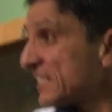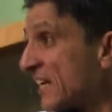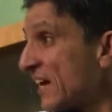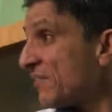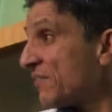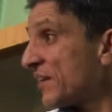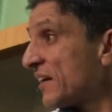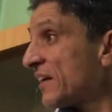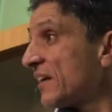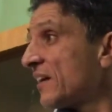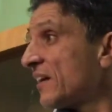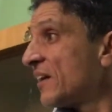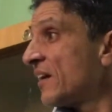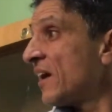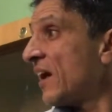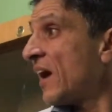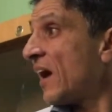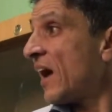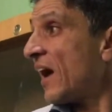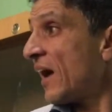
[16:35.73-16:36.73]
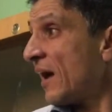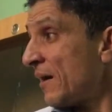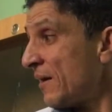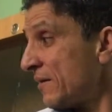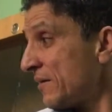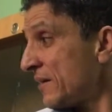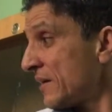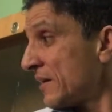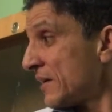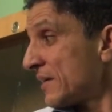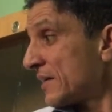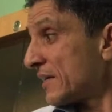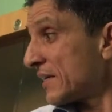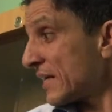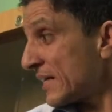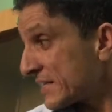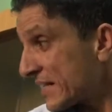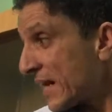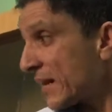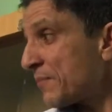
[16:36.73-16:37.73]
is having a
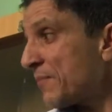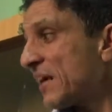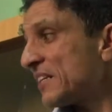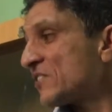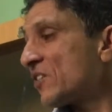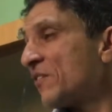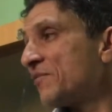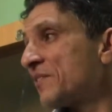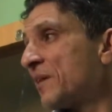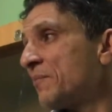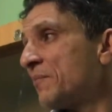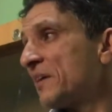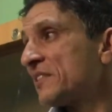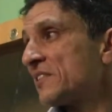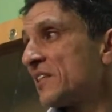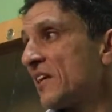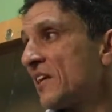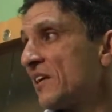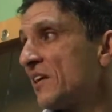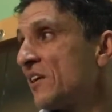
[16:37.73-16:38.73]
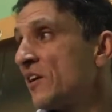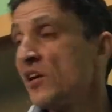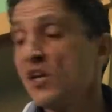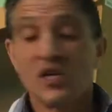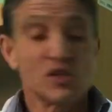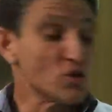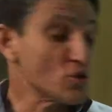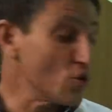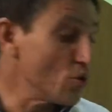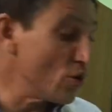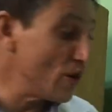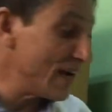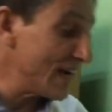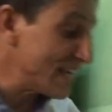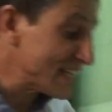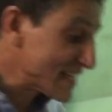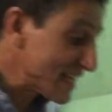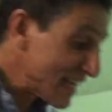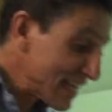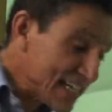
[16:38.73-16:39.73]
greater mass of the muscle. So
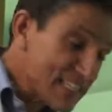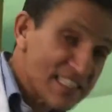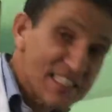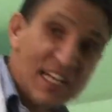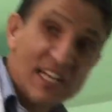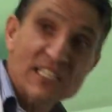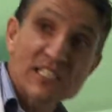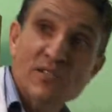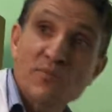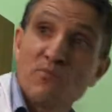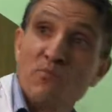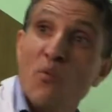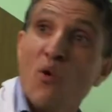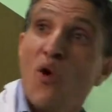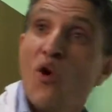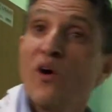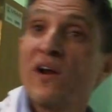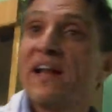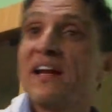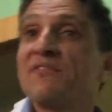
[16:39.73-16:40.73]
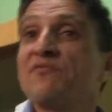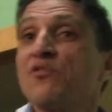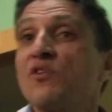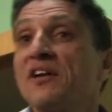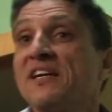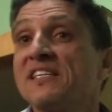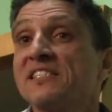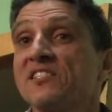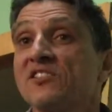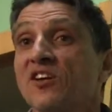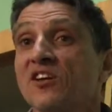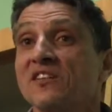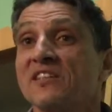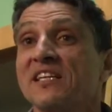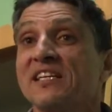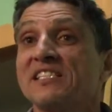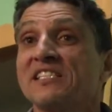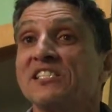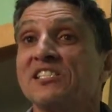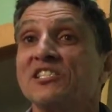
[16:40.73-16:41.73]
it exerts more influence on
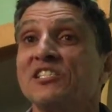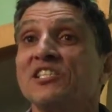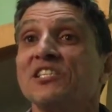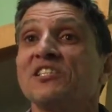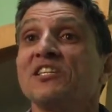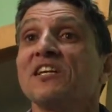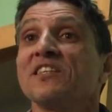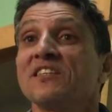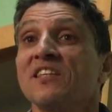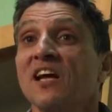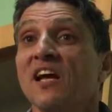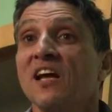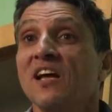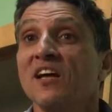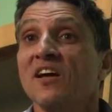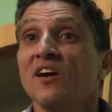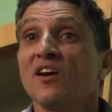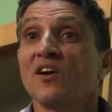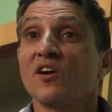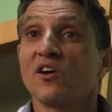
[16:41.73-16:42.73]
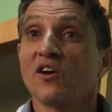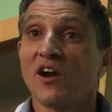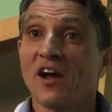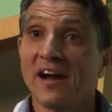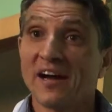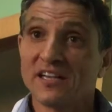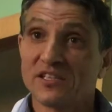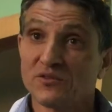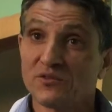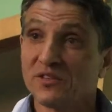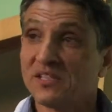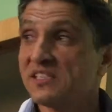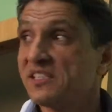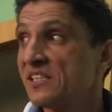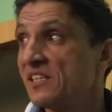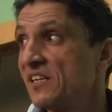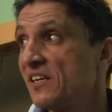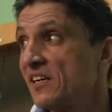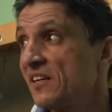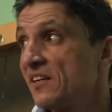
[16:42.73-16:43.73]
the ECG than the right
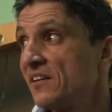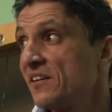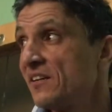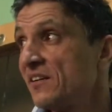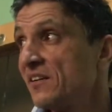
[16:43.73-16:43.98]
ventricle.